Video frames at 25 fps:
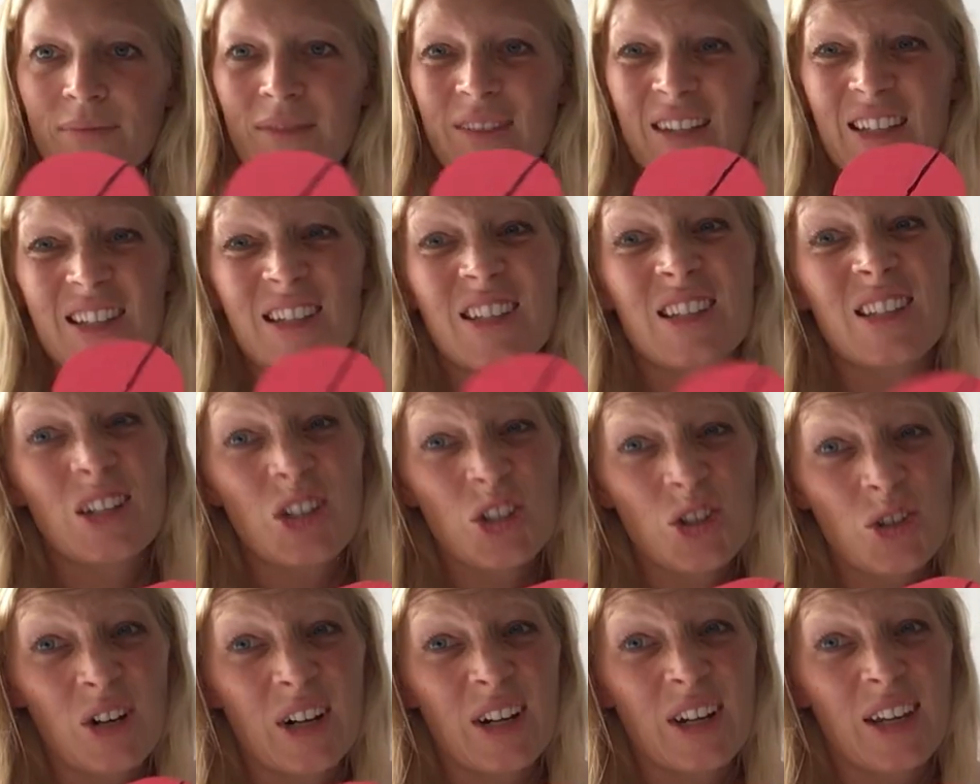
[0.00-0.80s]
This is a
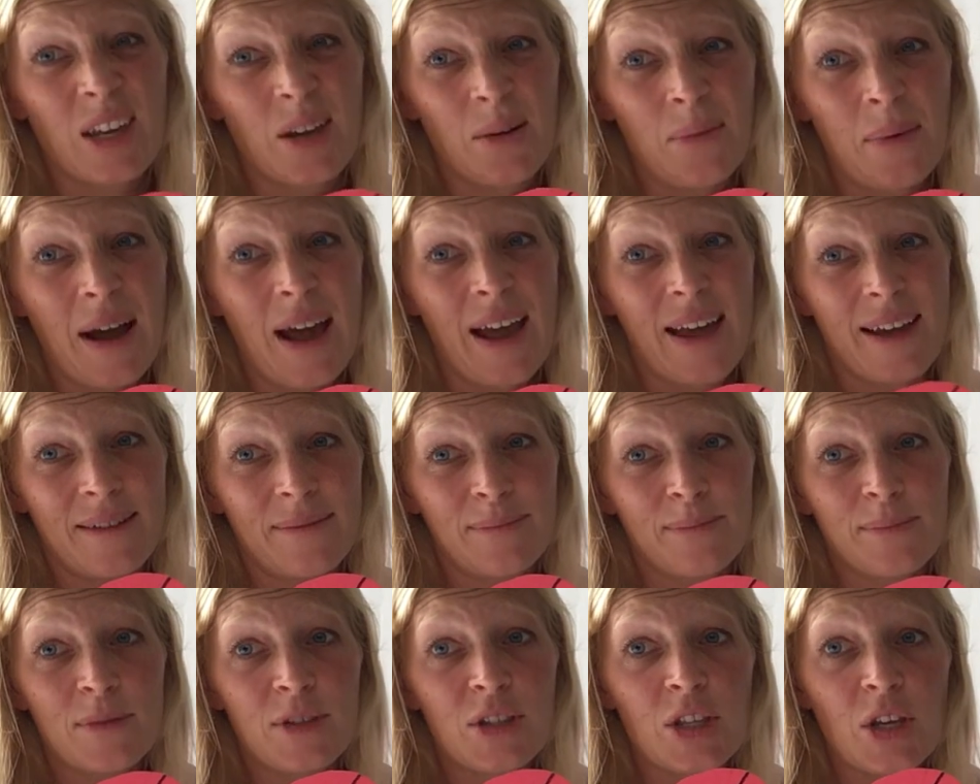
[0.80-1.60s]
tricky way
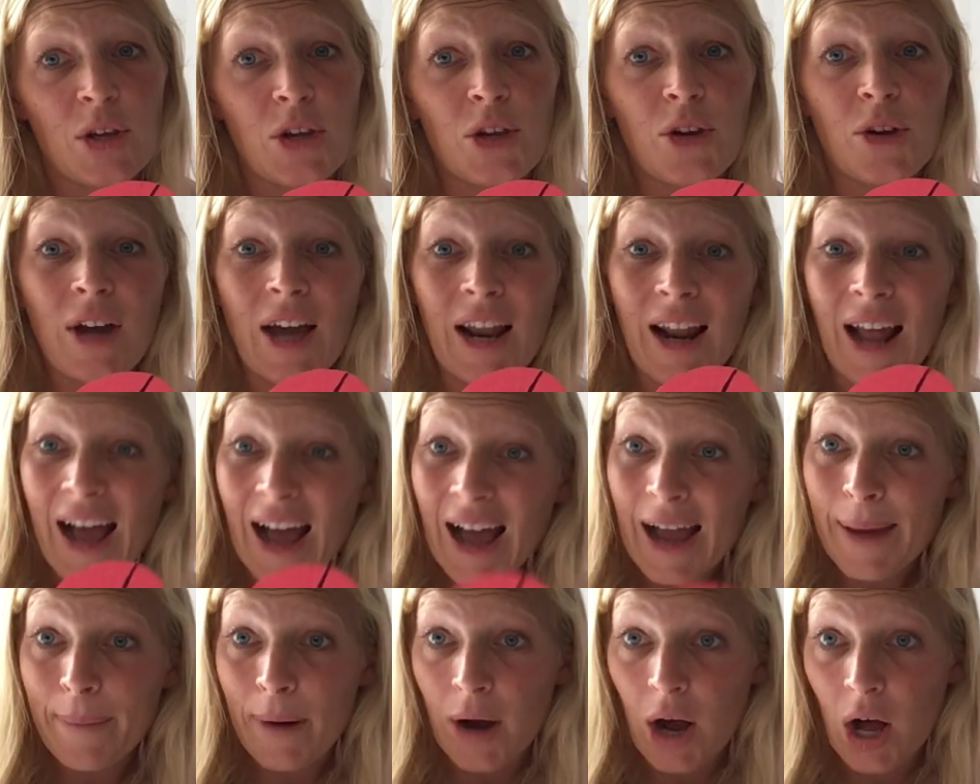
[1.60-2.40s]
so you got to
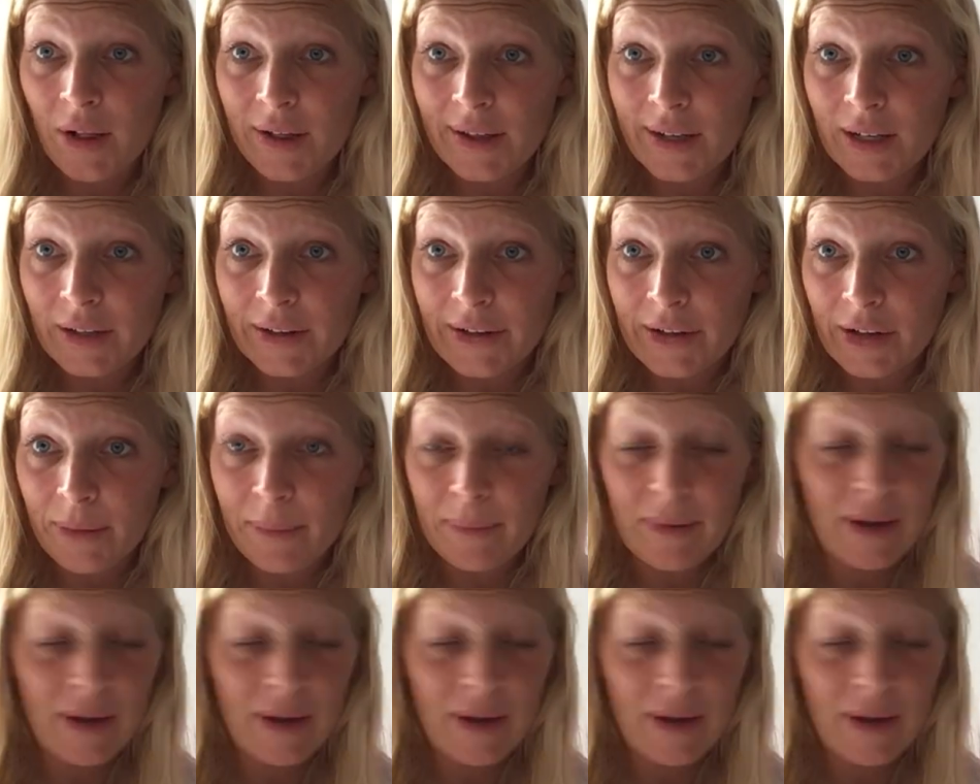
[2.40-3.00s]
eyeball it a little